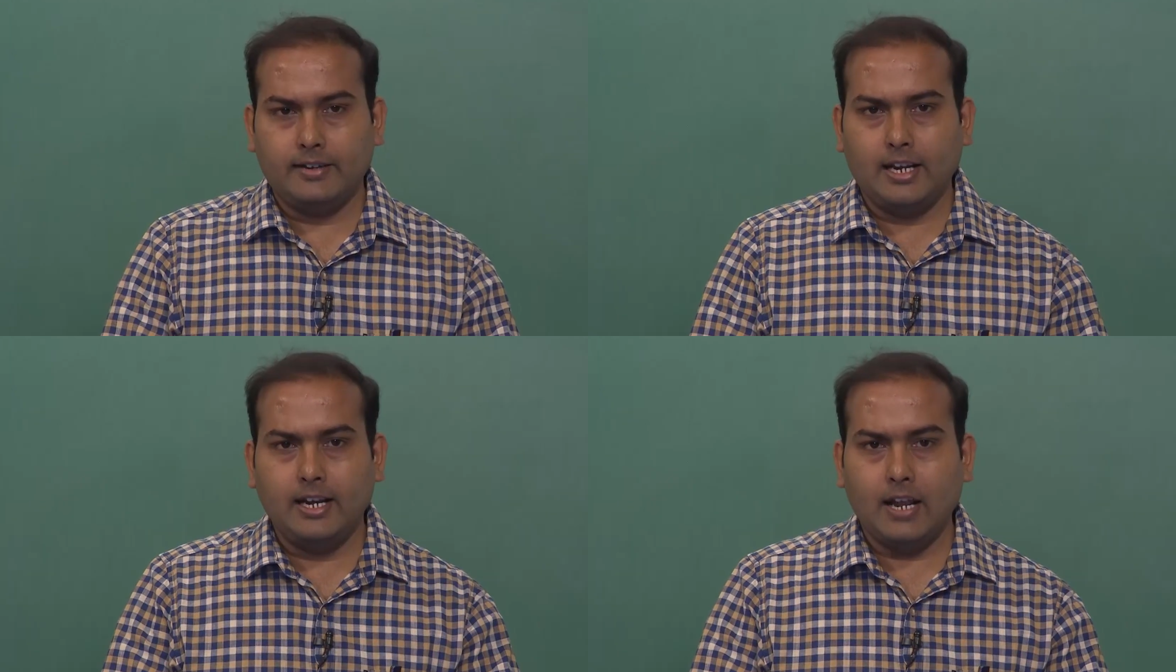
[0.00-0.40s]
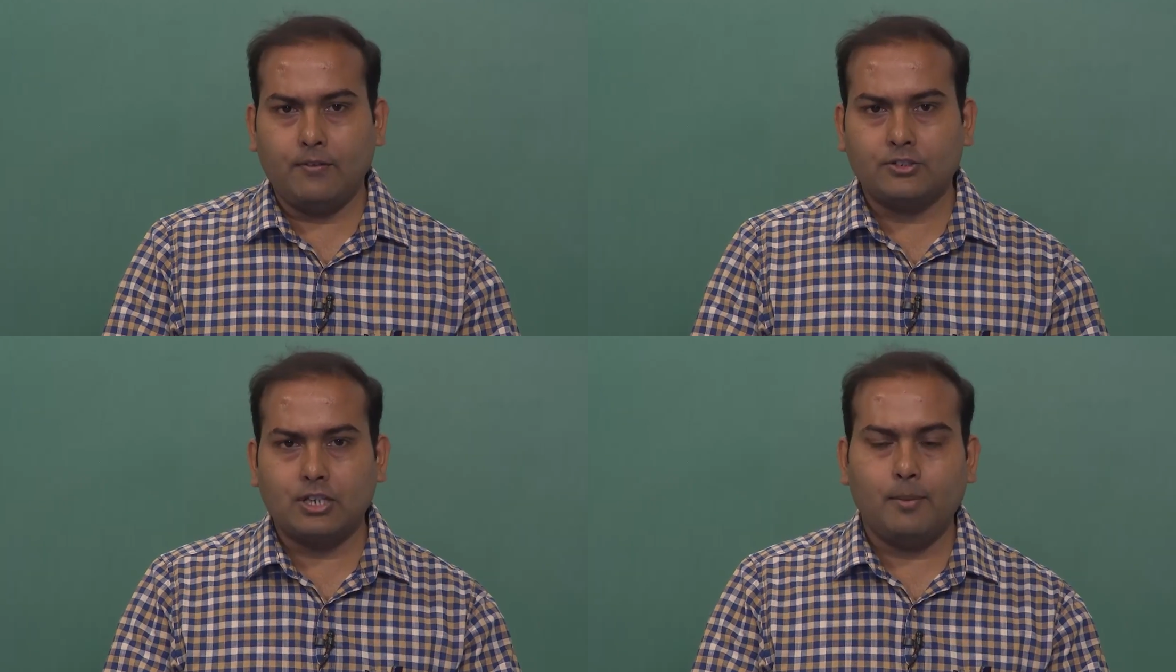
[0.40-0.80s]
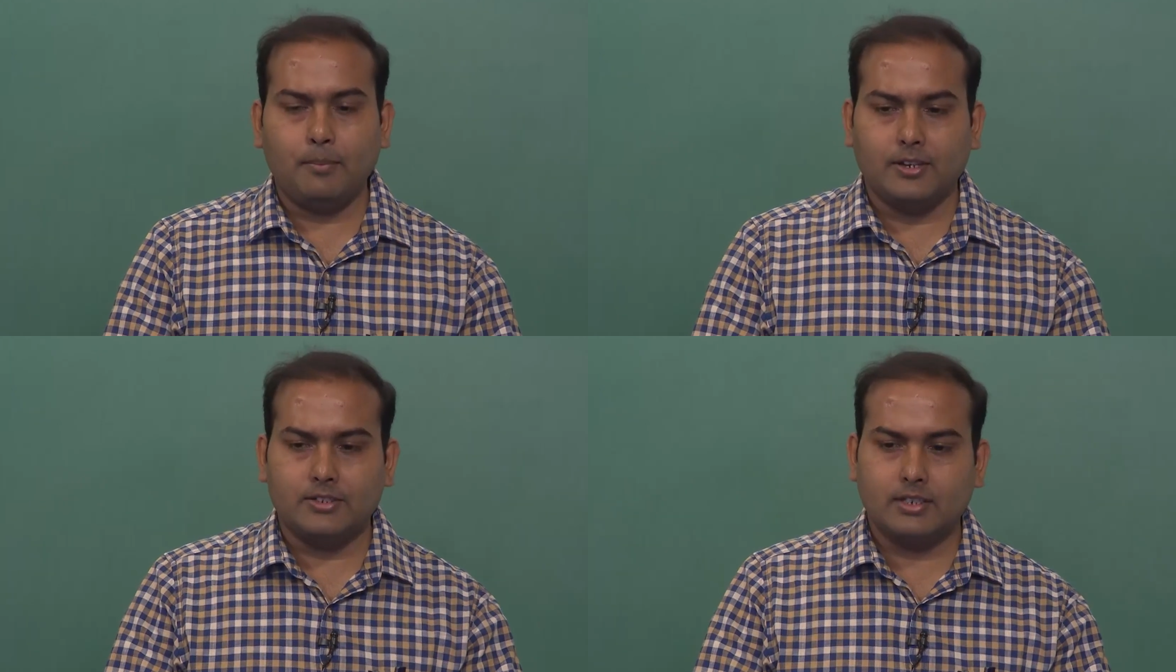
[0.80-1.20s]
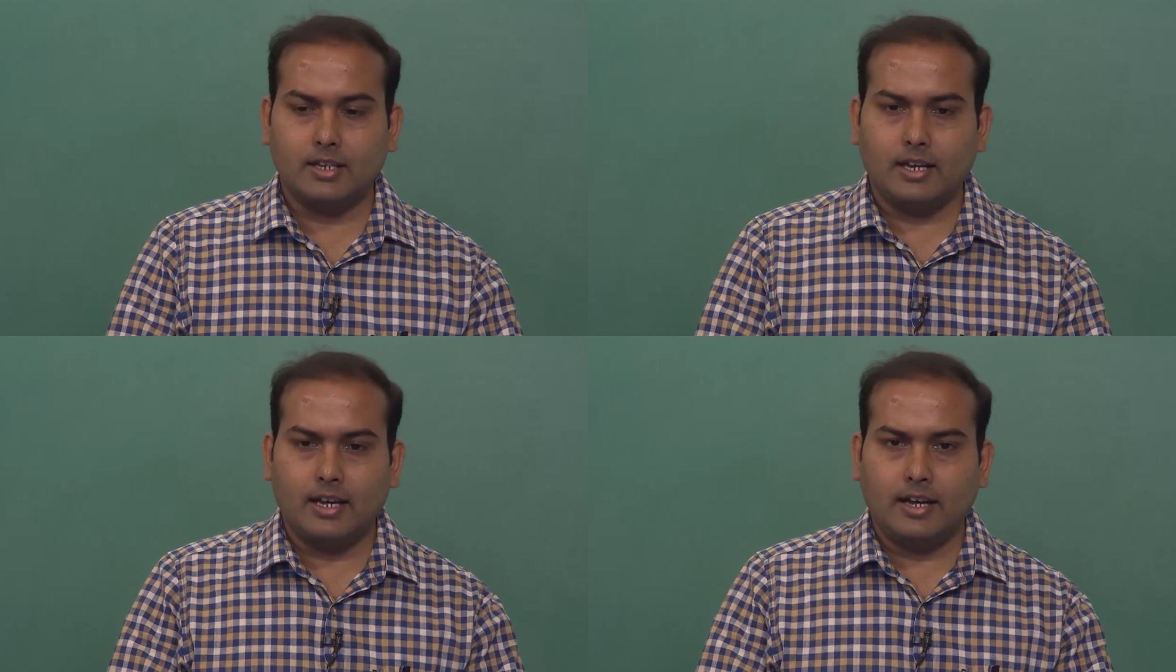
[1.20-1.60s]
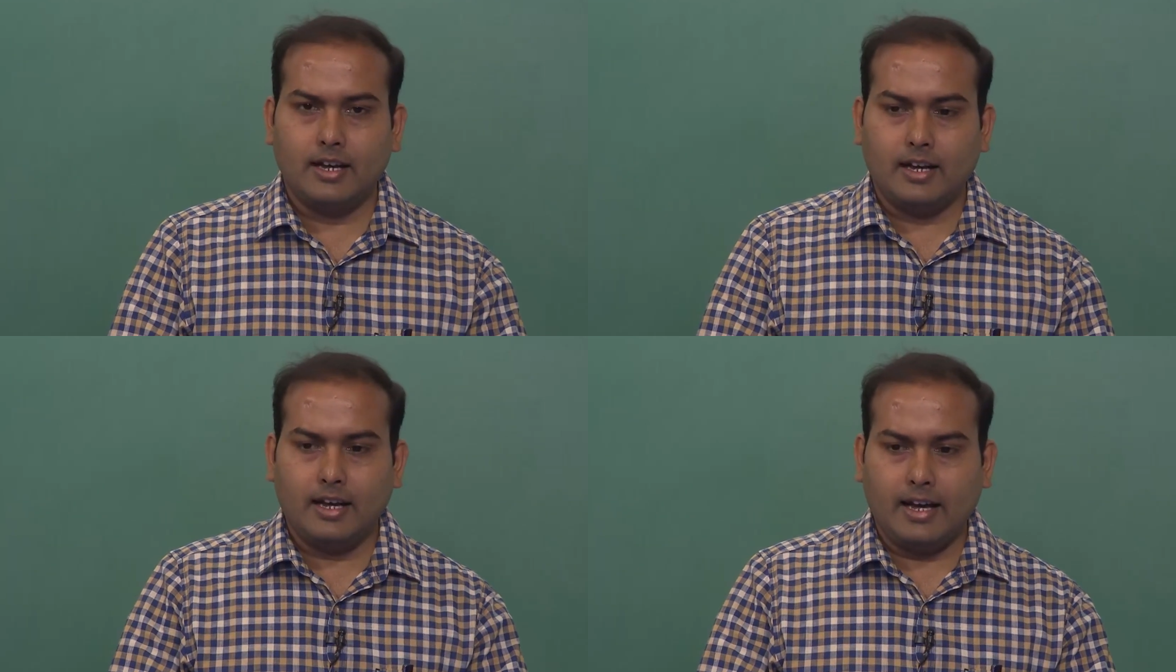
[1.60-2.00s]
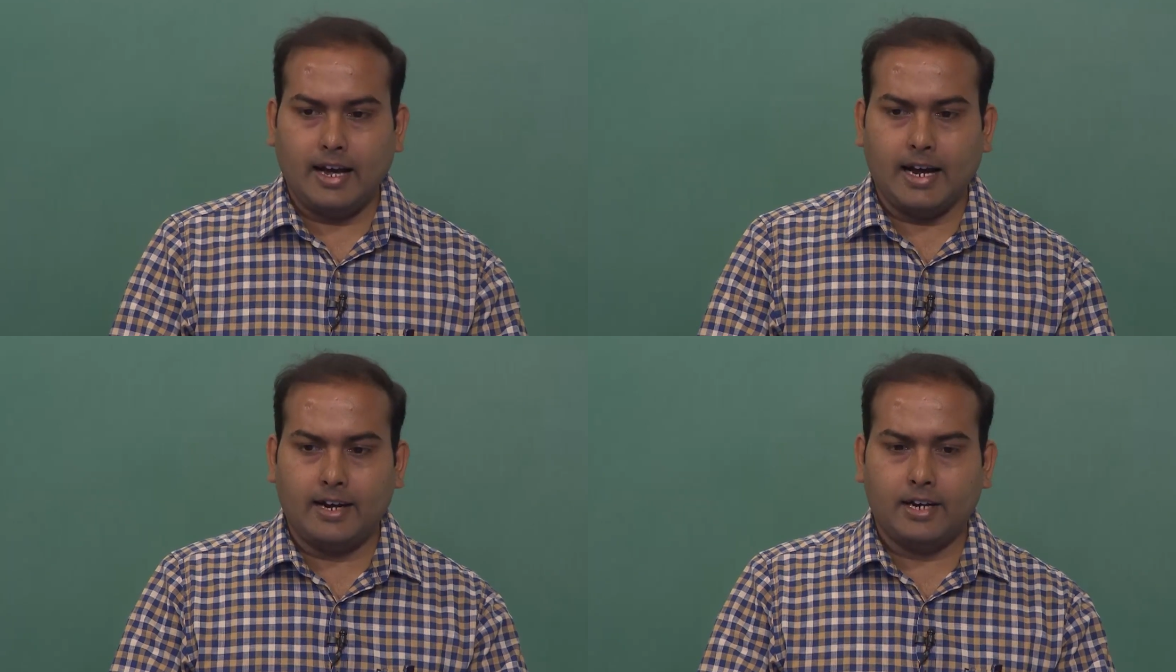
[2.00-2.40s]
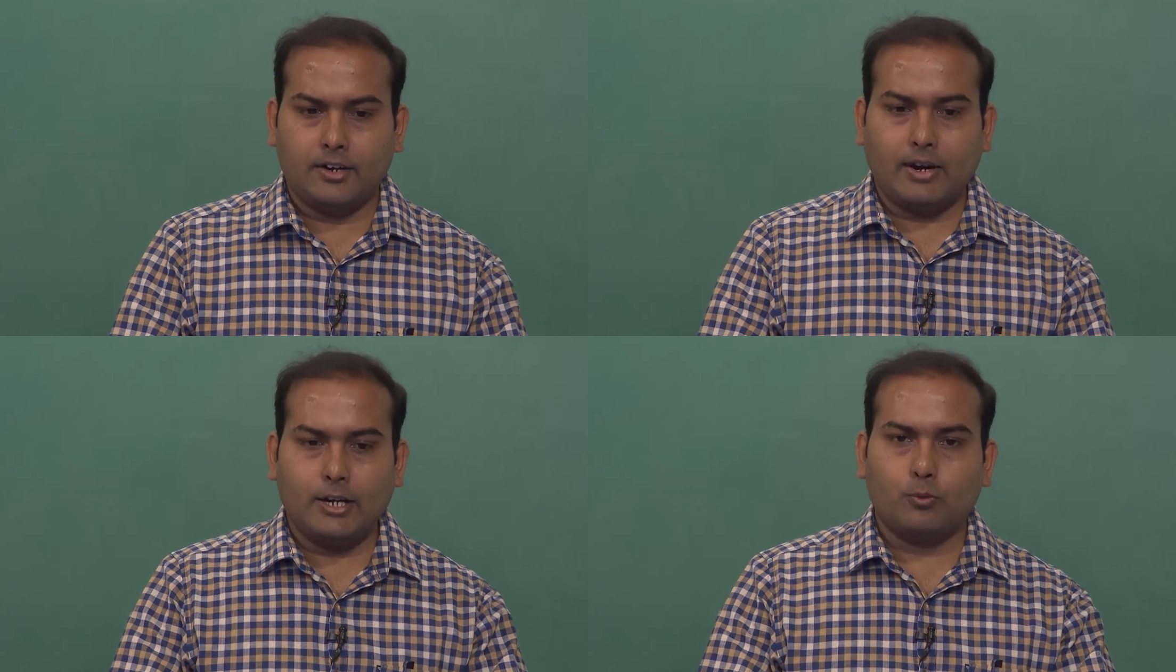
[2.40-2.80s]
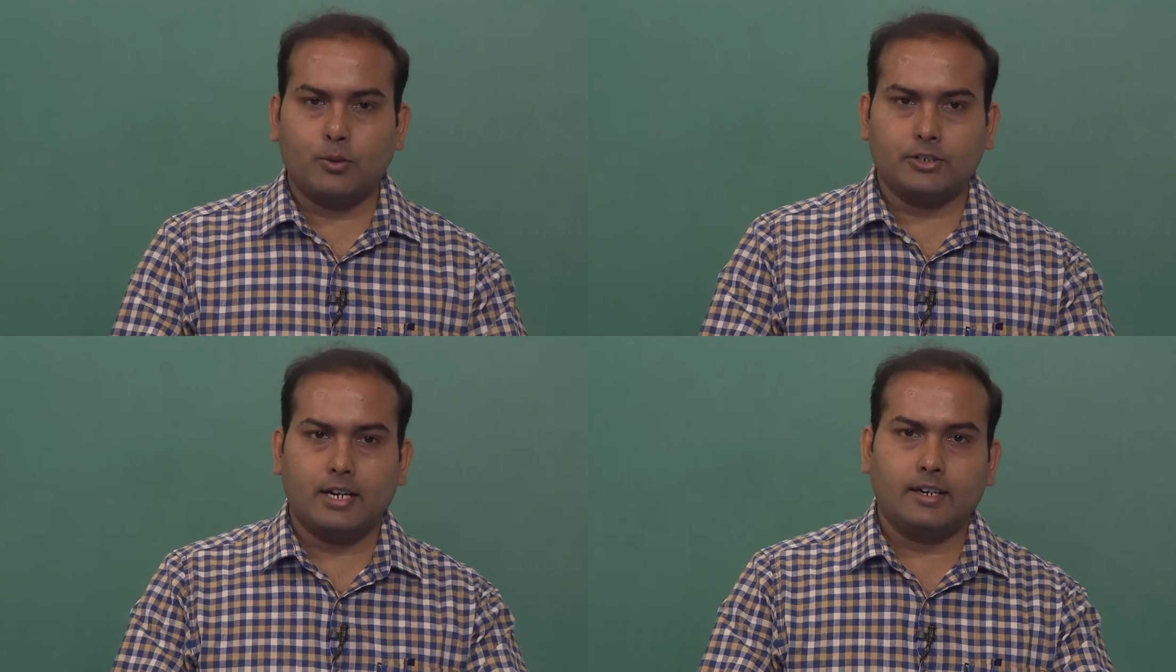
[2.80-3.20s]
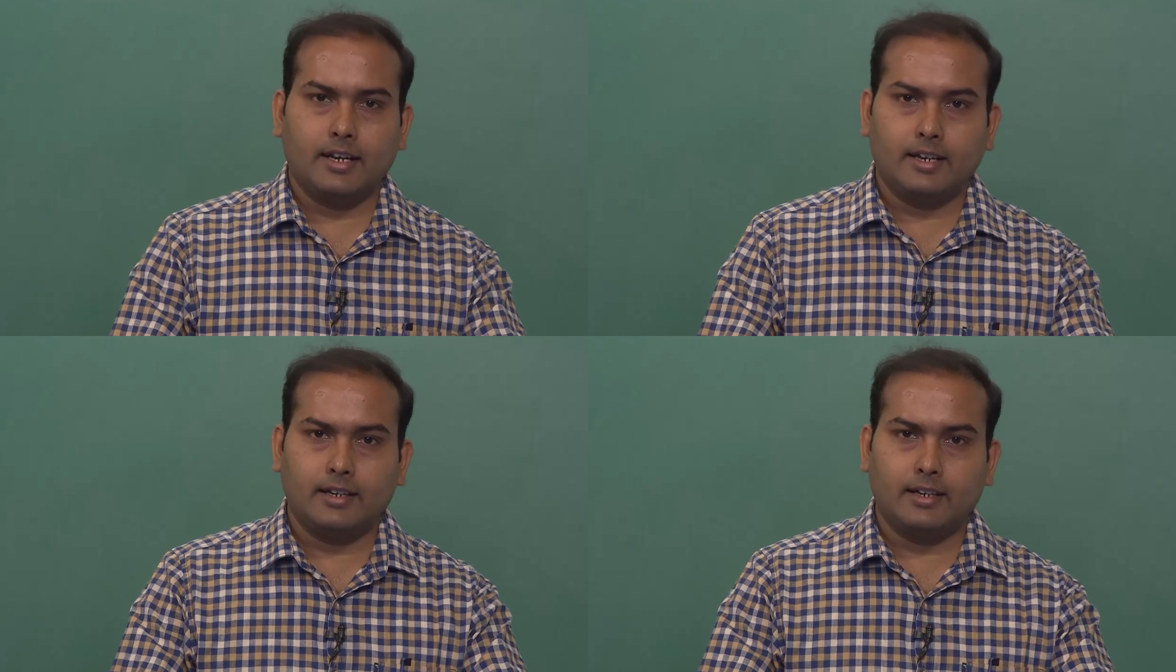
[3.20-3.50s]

daily life examples and try to present